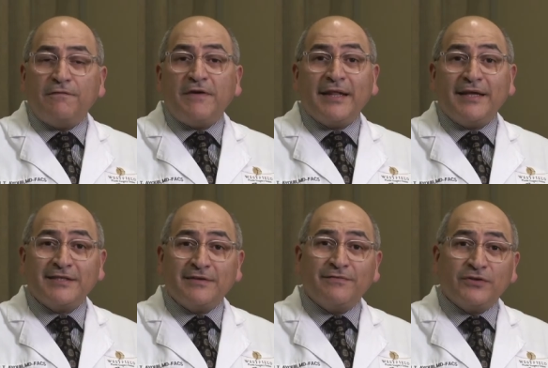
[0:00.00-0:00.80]
The fat is
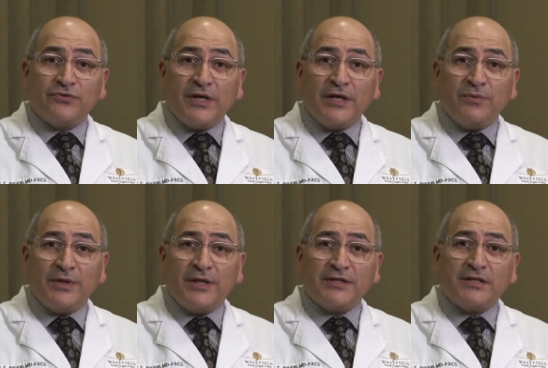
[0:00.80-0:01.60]
infiltrated
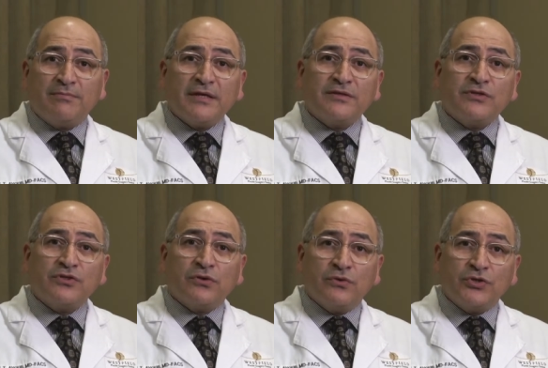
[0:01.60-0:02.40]
with this tumescent
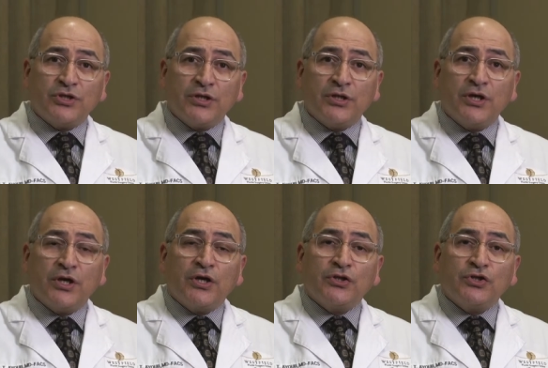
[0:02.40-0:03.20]
solution
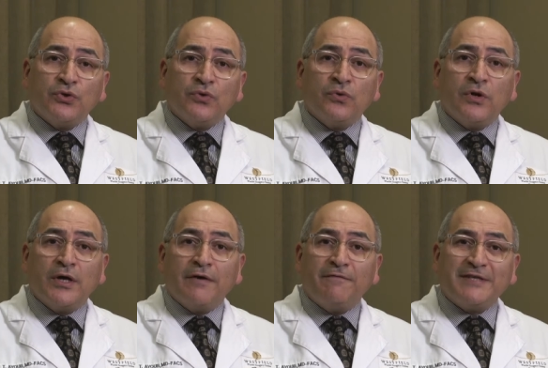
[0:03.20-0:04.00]
to
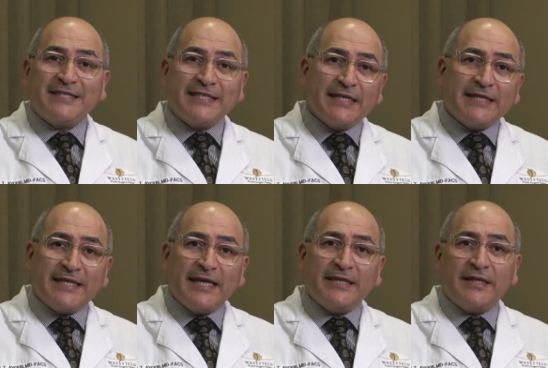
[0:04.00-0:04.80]

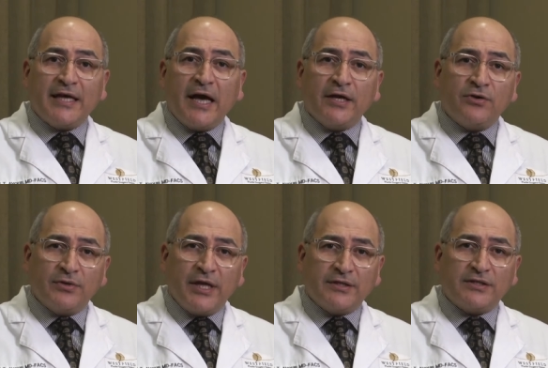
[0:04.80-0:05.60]
facilitate the
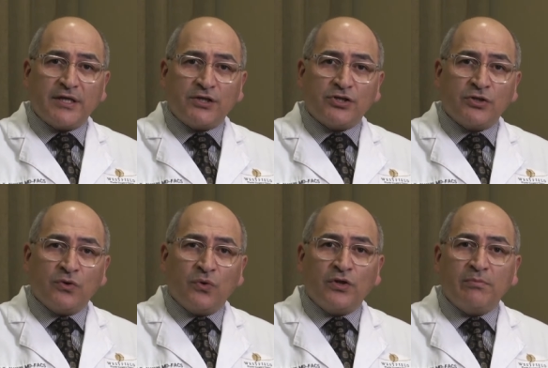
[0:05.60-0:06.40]

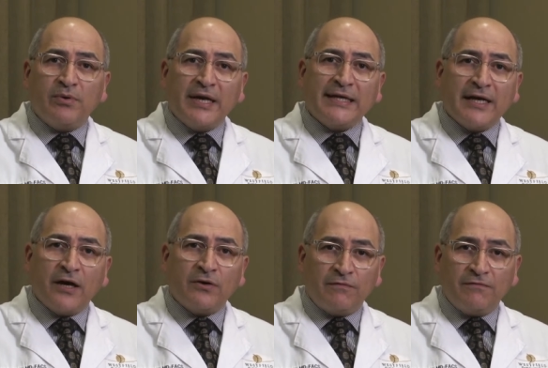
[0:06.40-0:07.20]
hydrodissection or the
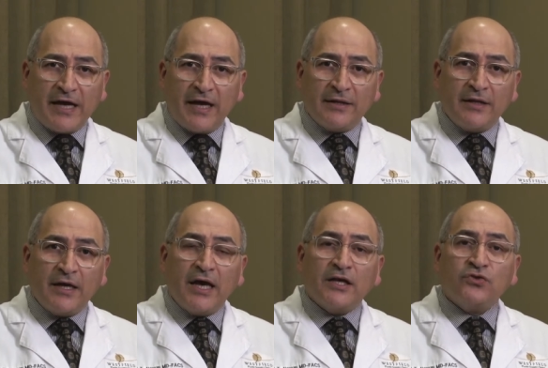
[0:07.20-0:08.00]
breakdown of fat,
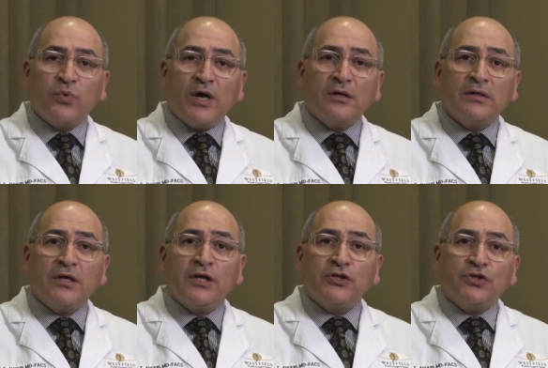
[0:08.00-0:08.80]
as well
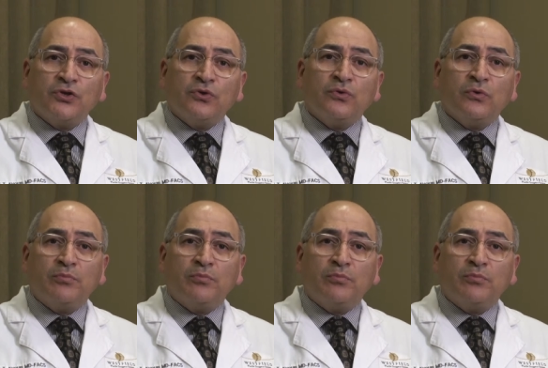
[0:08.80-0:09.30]
to